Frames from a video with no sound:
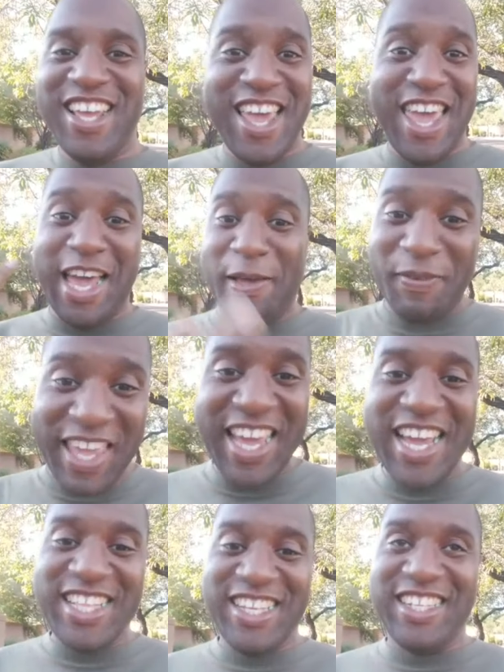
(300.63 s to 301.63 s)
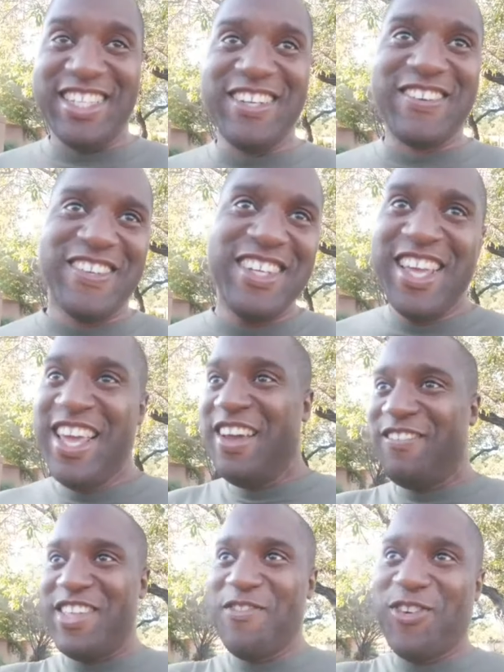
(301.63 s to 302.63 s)
am canon.
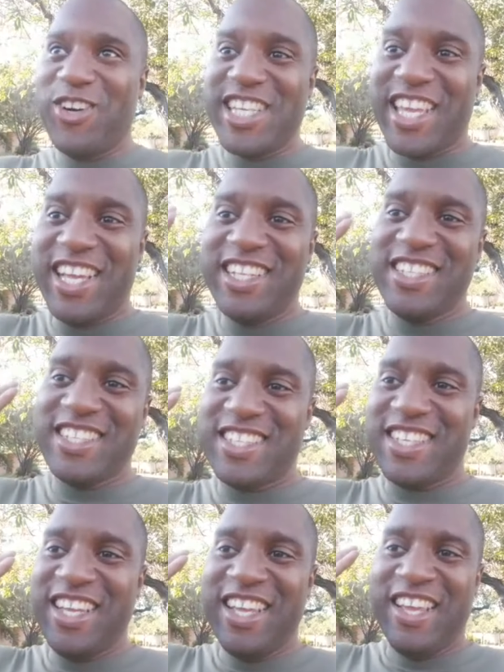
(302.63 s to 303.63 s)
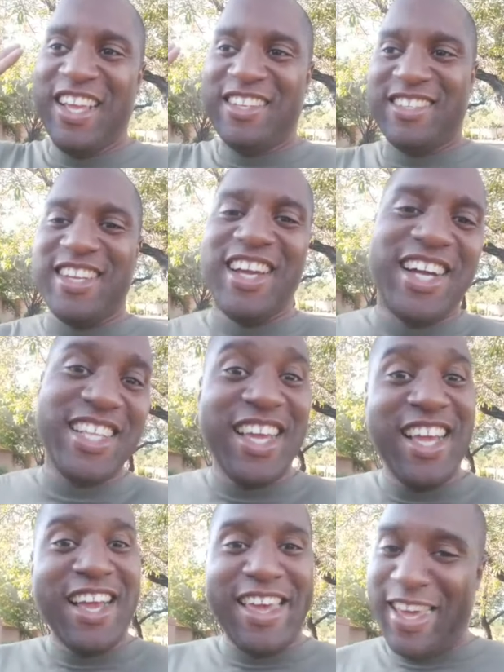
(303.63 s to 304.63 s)
When you fought against Zod,
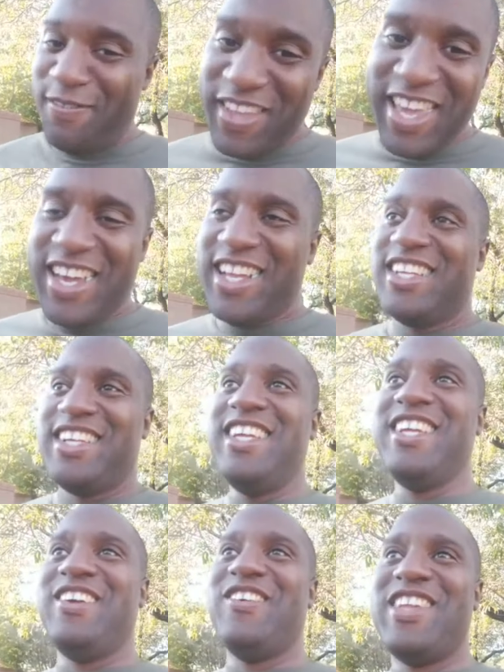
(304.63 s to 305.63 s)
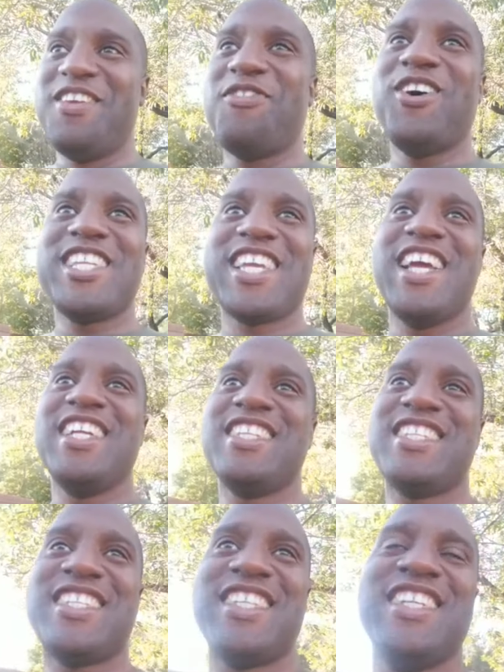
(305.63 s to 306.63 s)
am canon. When you fought
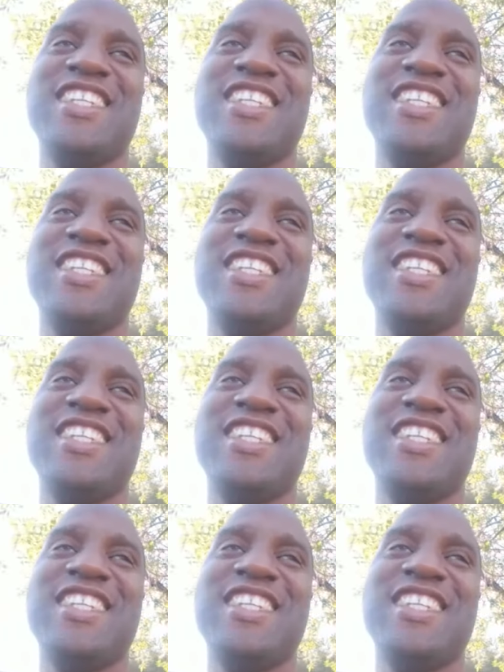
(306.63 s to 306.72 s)
against,